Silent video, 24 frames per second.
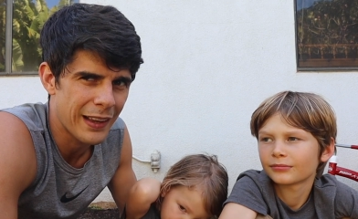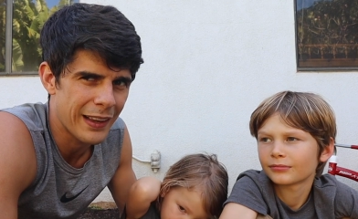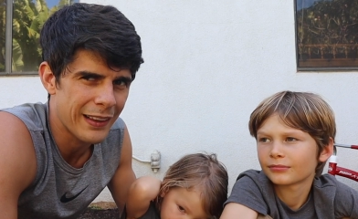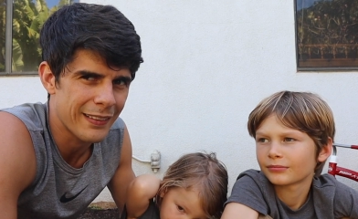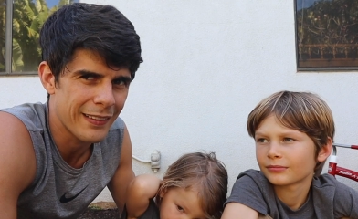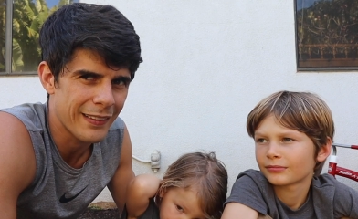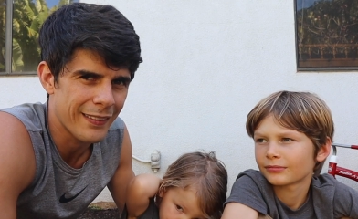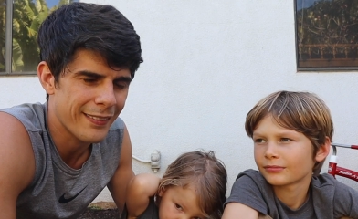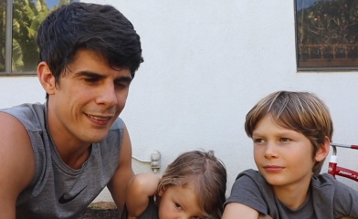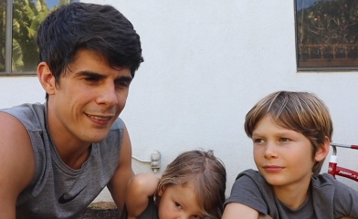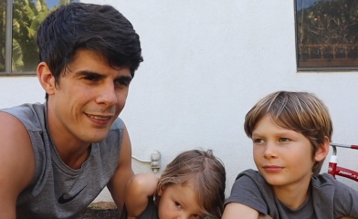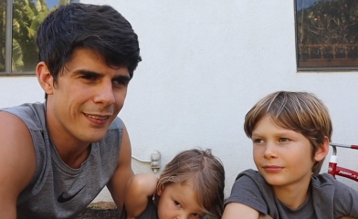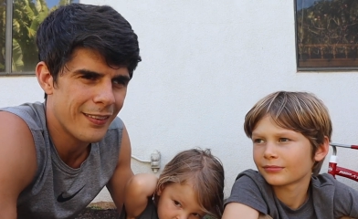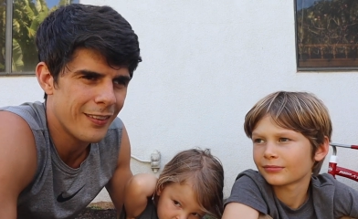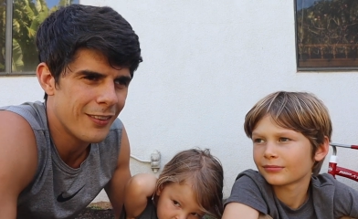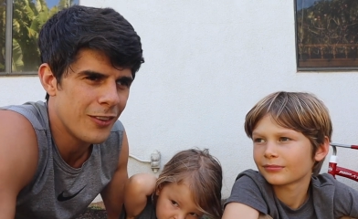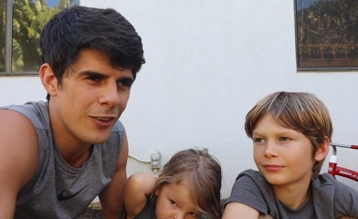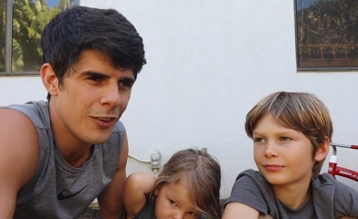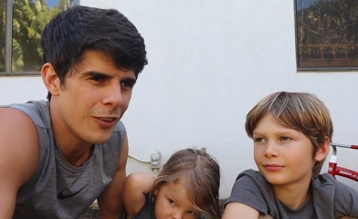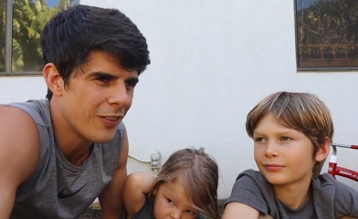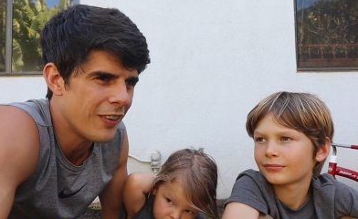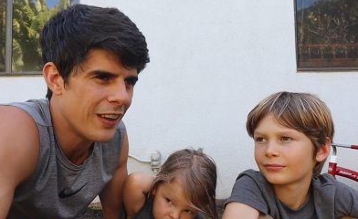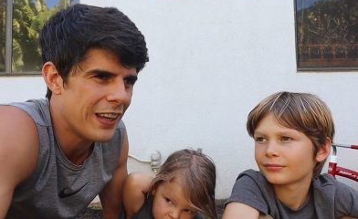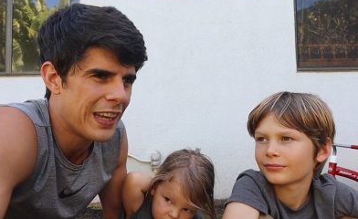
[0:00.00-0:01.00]
Speaker 1: like this? This
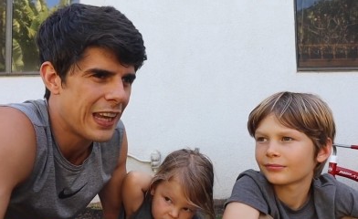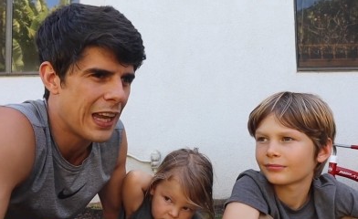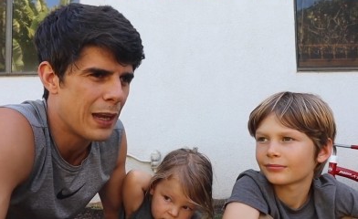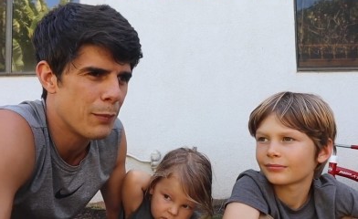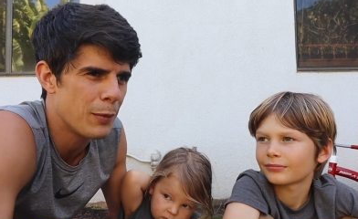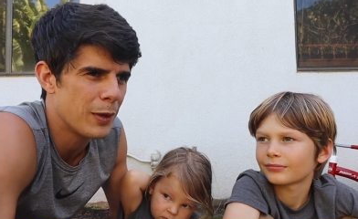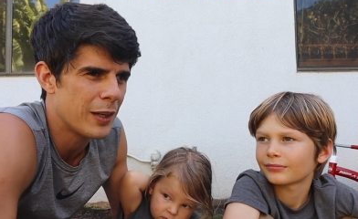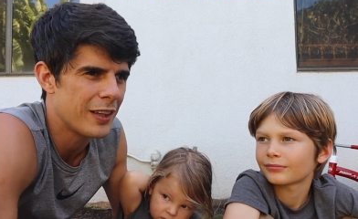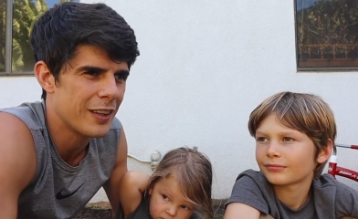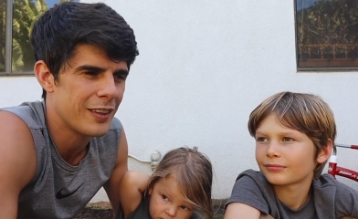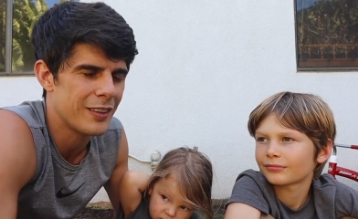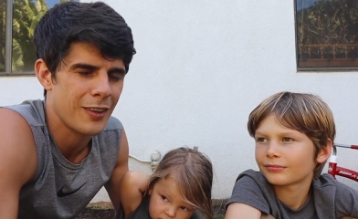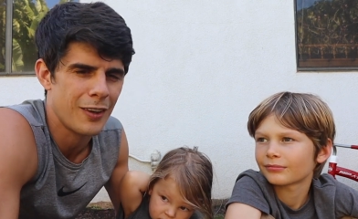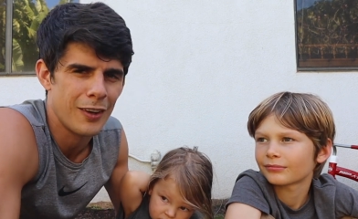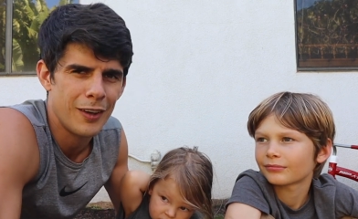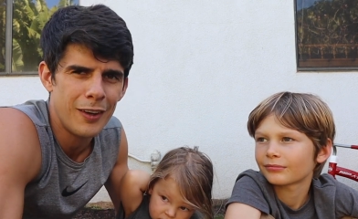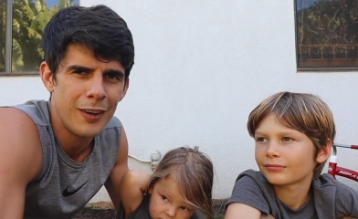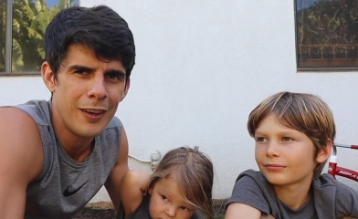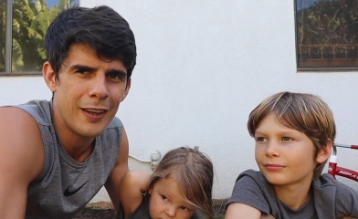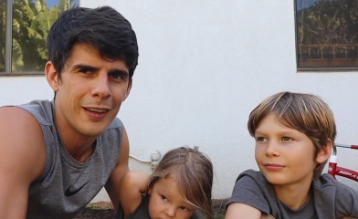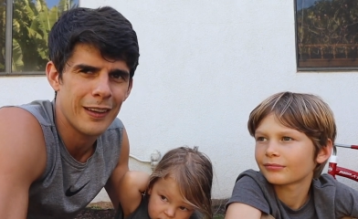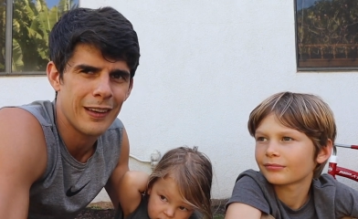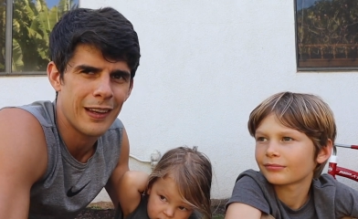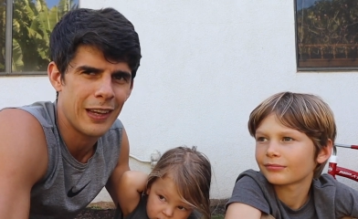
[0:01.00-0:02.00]
is just a game of
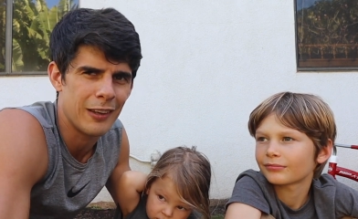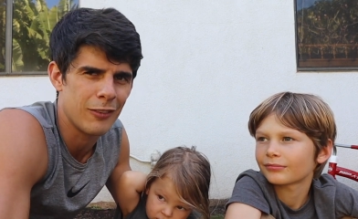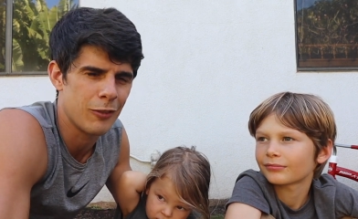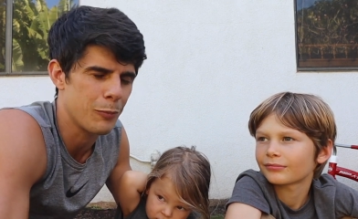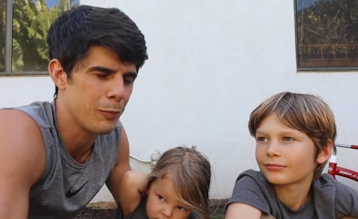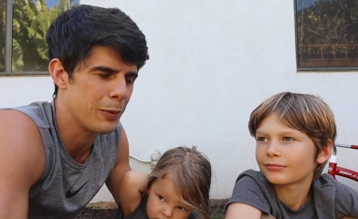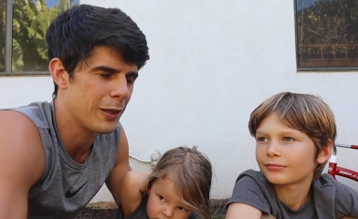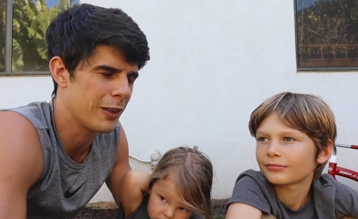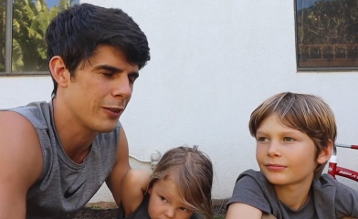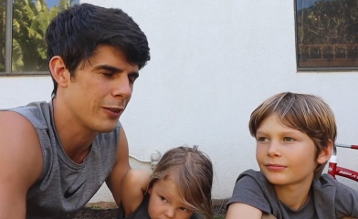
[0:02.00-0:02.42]
Catan, Agent